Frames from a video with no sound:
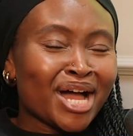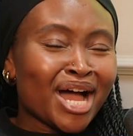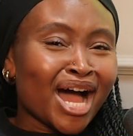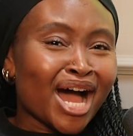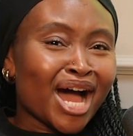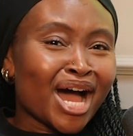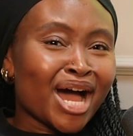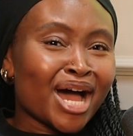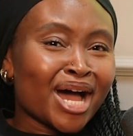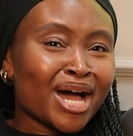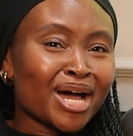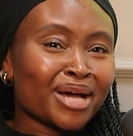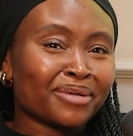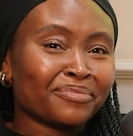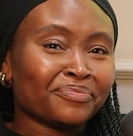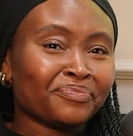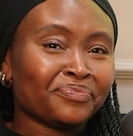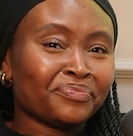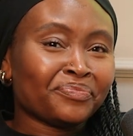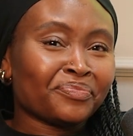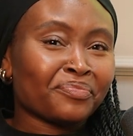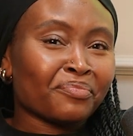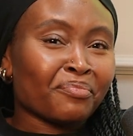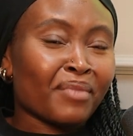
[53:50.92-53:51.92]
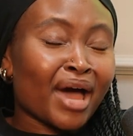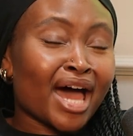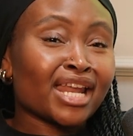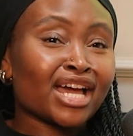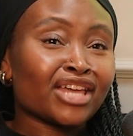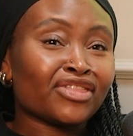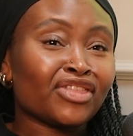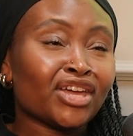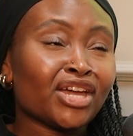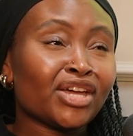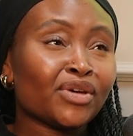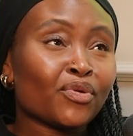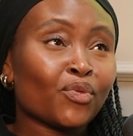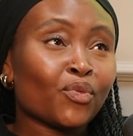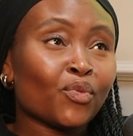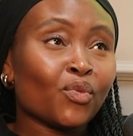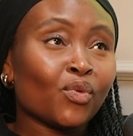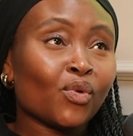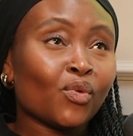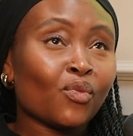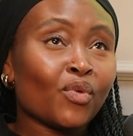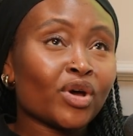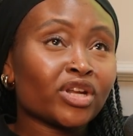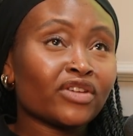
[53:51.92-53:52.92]
And I think
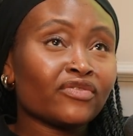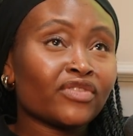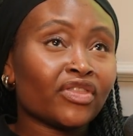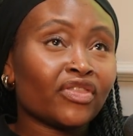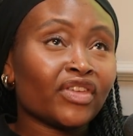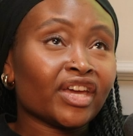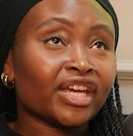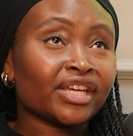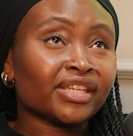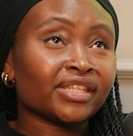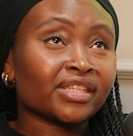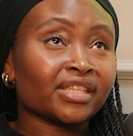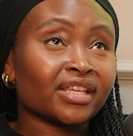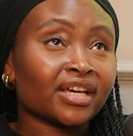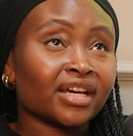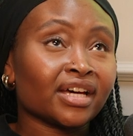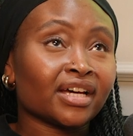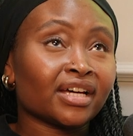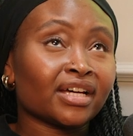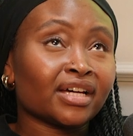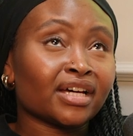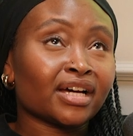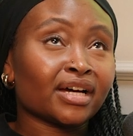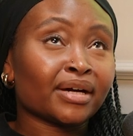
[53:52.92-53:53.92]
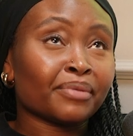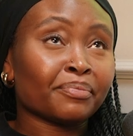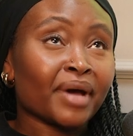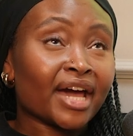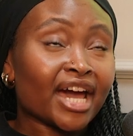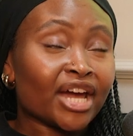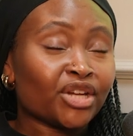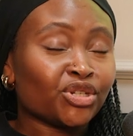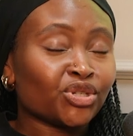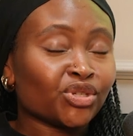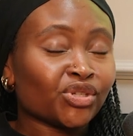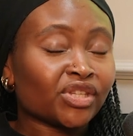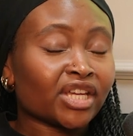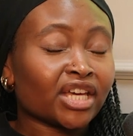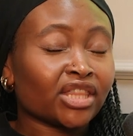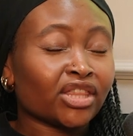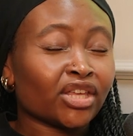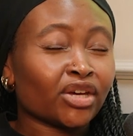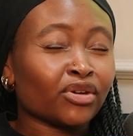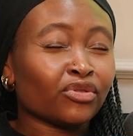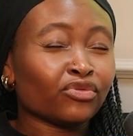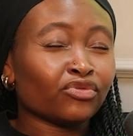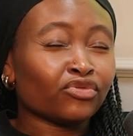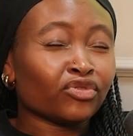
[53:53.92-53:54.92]
one of the things that my agent said
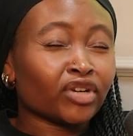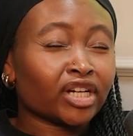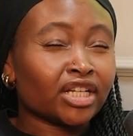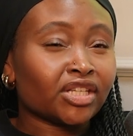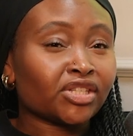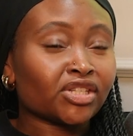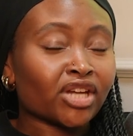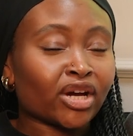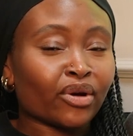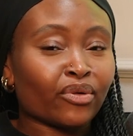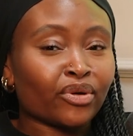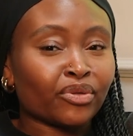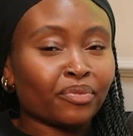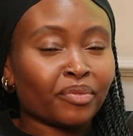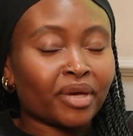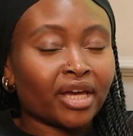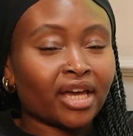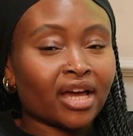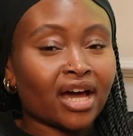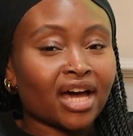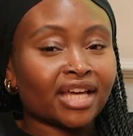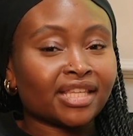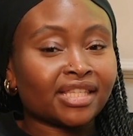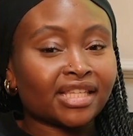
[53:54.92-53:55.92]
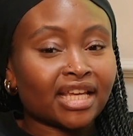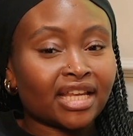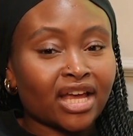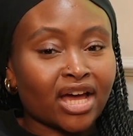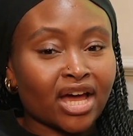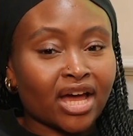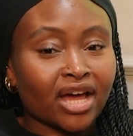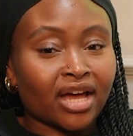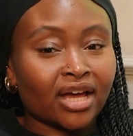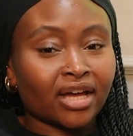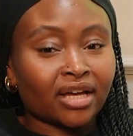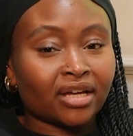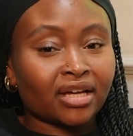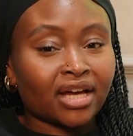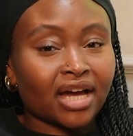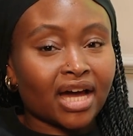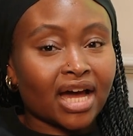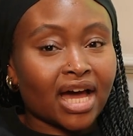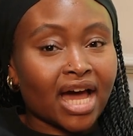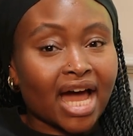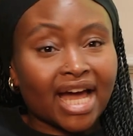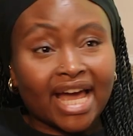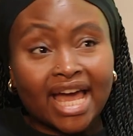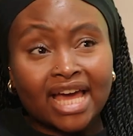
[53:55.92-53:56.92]
that really stuck with me, I sent her,
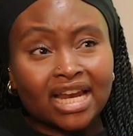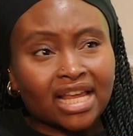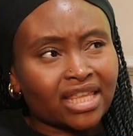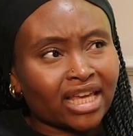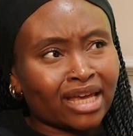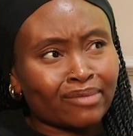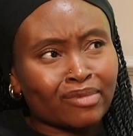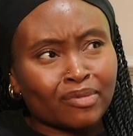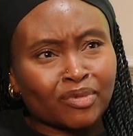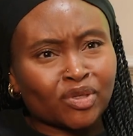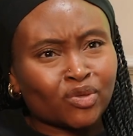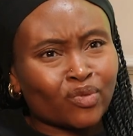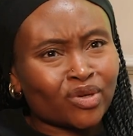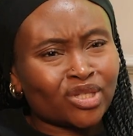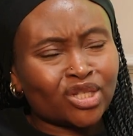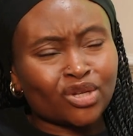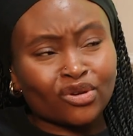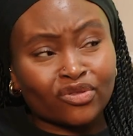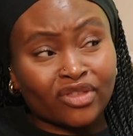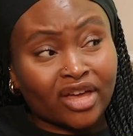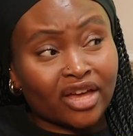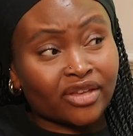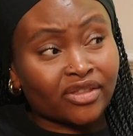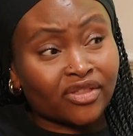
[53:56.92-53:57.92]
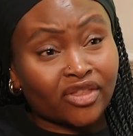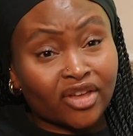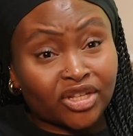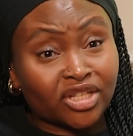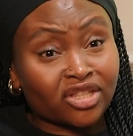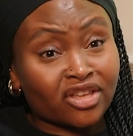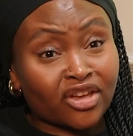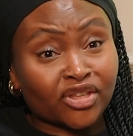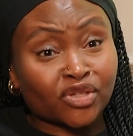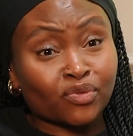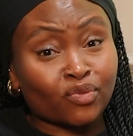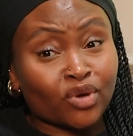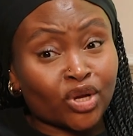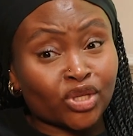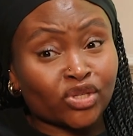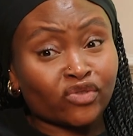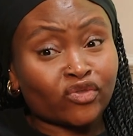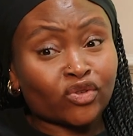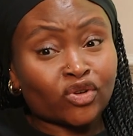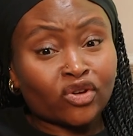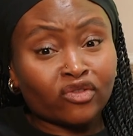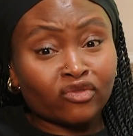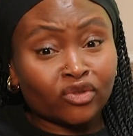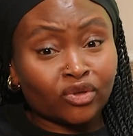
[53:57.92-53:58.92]
again, I think maybe 20 or 30,000 words of a
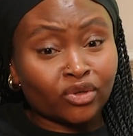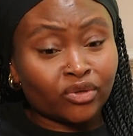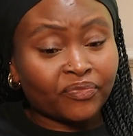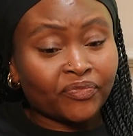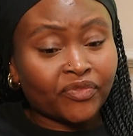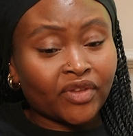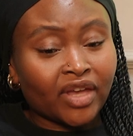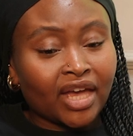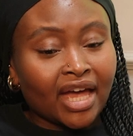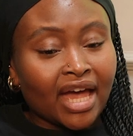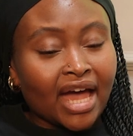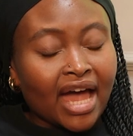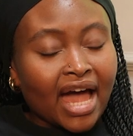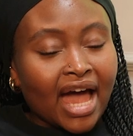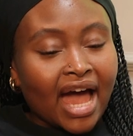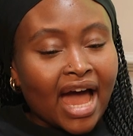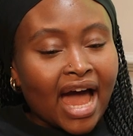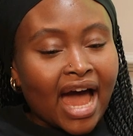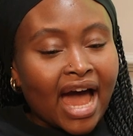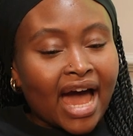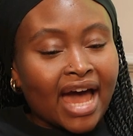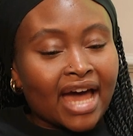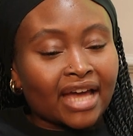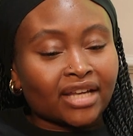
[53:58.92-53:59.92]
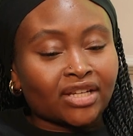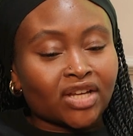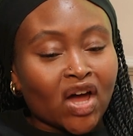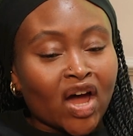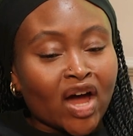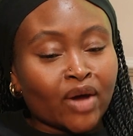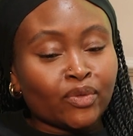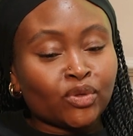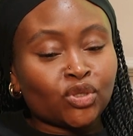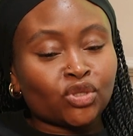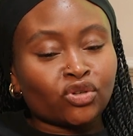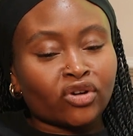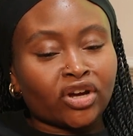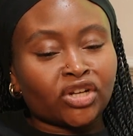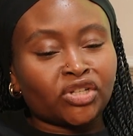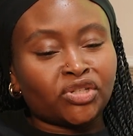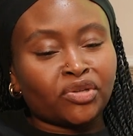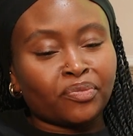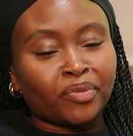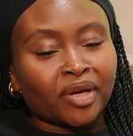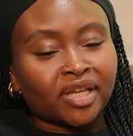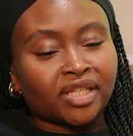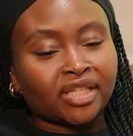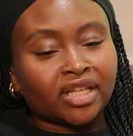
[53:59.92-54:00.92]
novel. And I was trying to
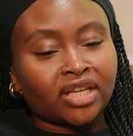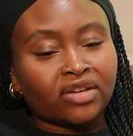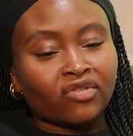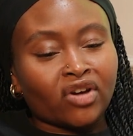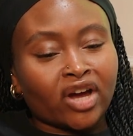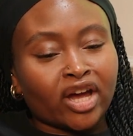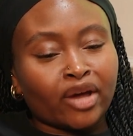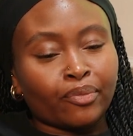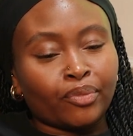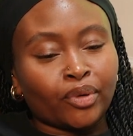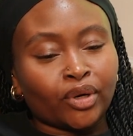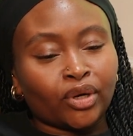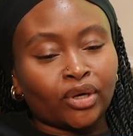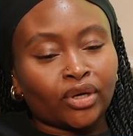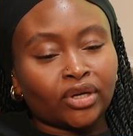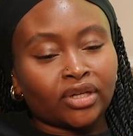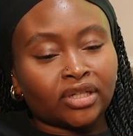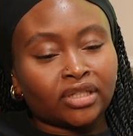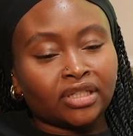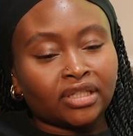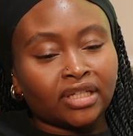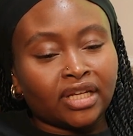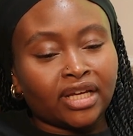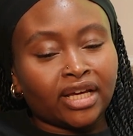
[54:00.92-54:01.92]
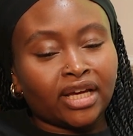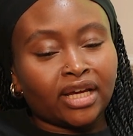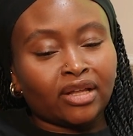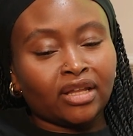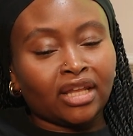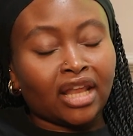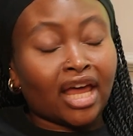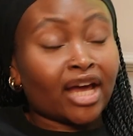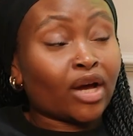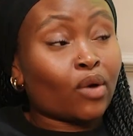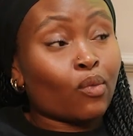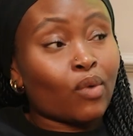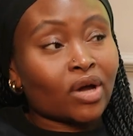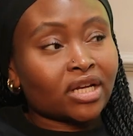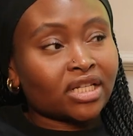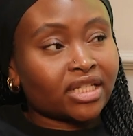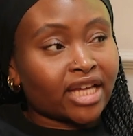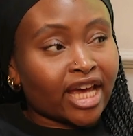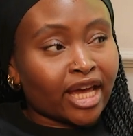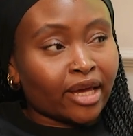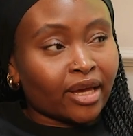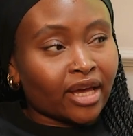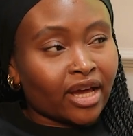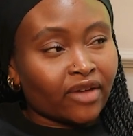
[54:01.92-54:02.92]
basically write a book like One
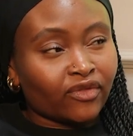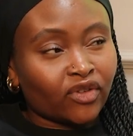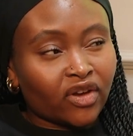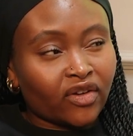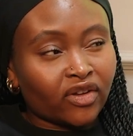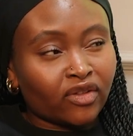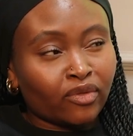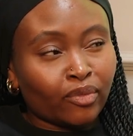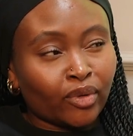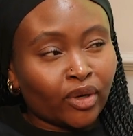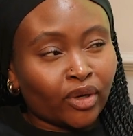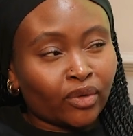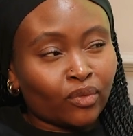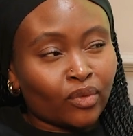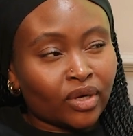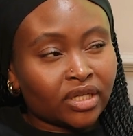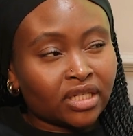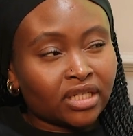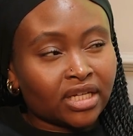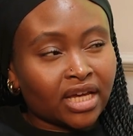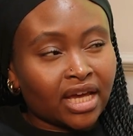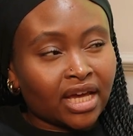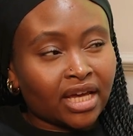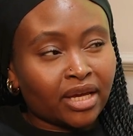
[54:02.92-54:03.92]
Day. Have you heard of the book One Day?